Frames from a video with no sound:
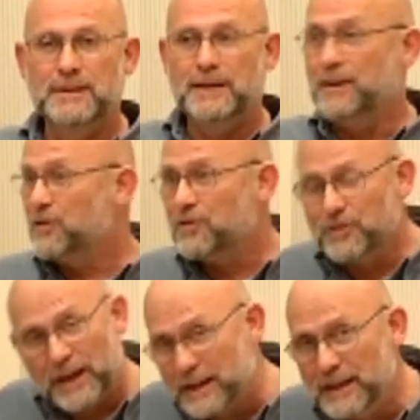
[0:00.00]
And
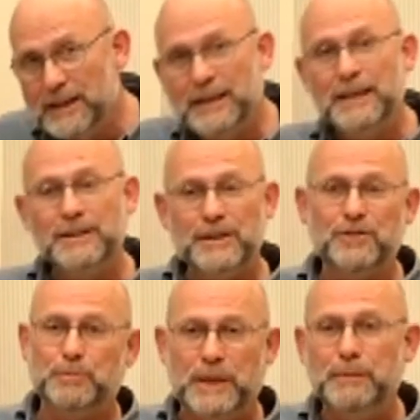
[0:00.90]
suddenly
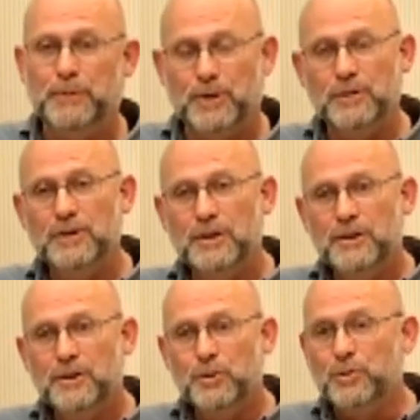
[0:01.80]
these people
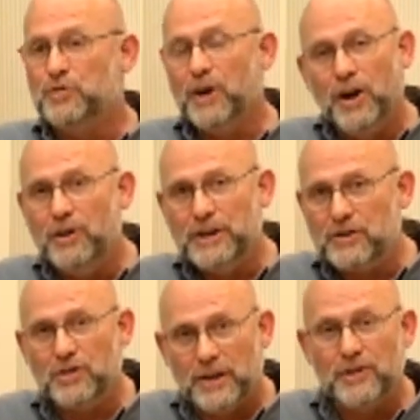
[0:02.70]
who saw
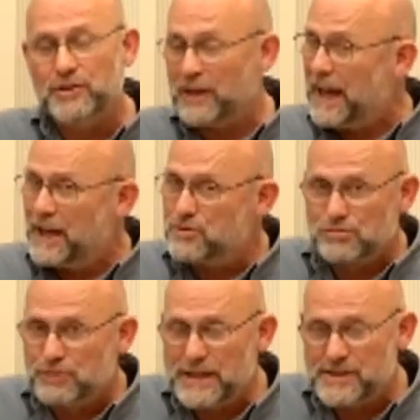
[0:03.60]
each other as
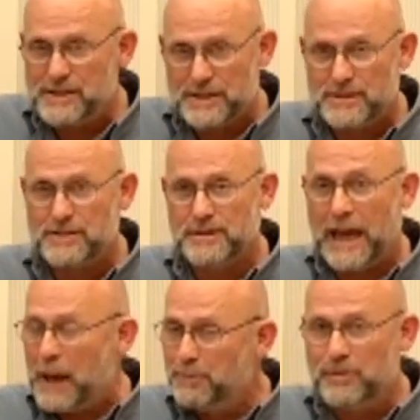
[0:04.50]
races,
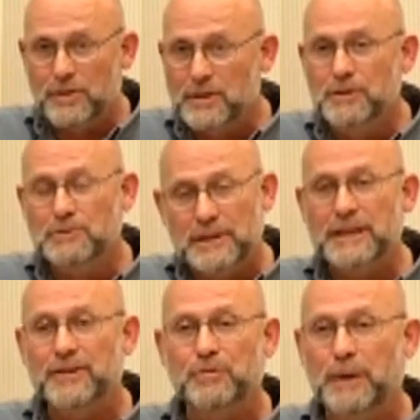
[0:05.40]

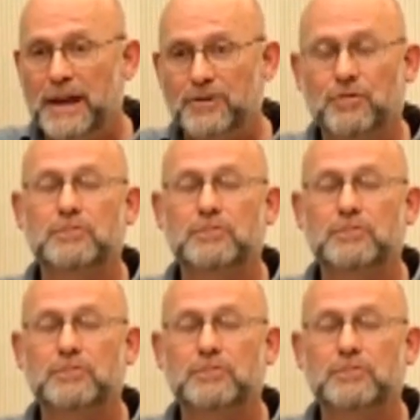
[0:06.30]
absolutely as much